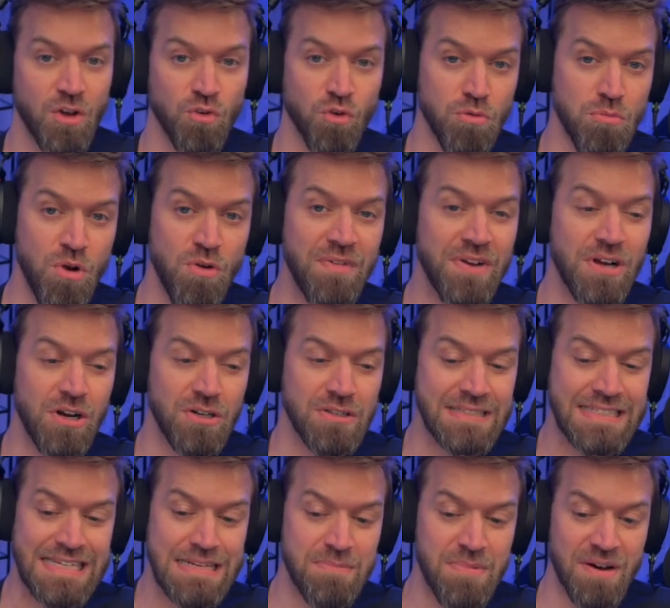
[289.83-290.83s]
Removing all
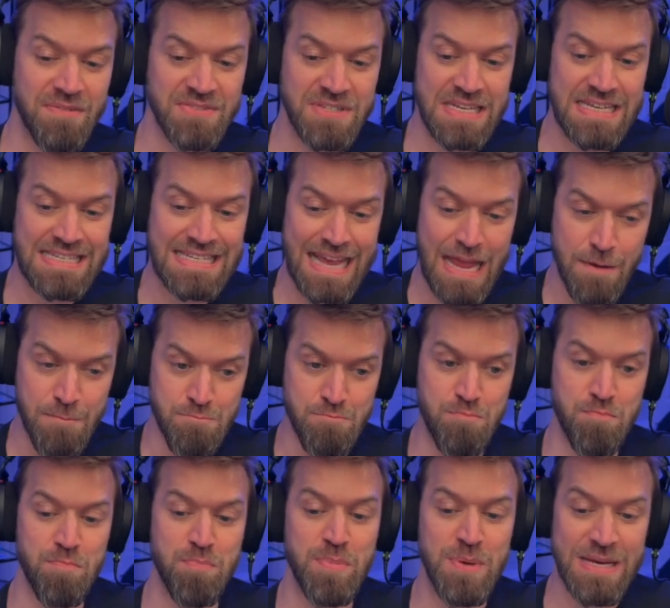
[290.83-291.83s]
debuffs is a
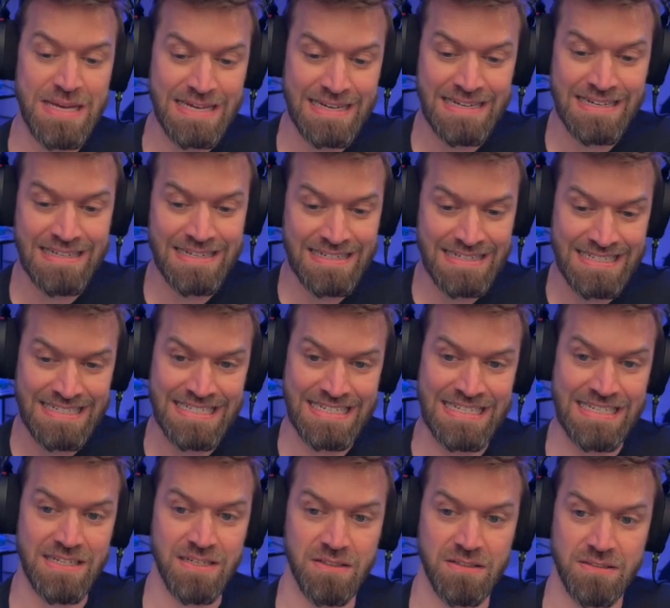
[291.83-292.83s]
big
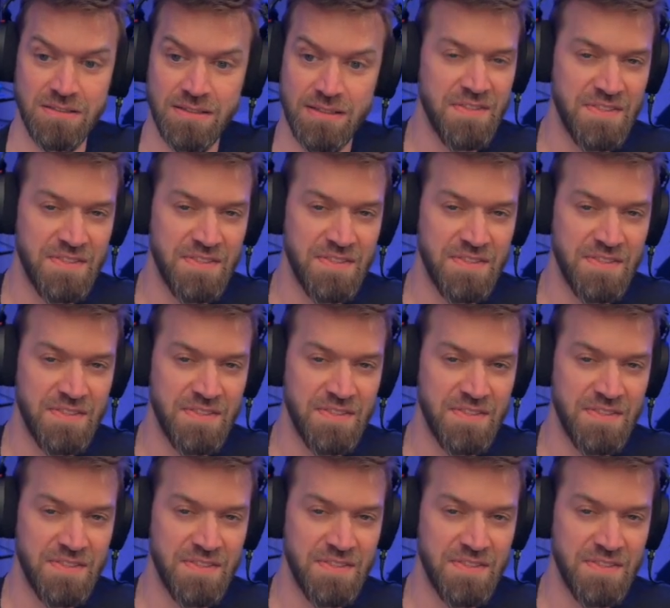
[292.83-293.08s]
deal.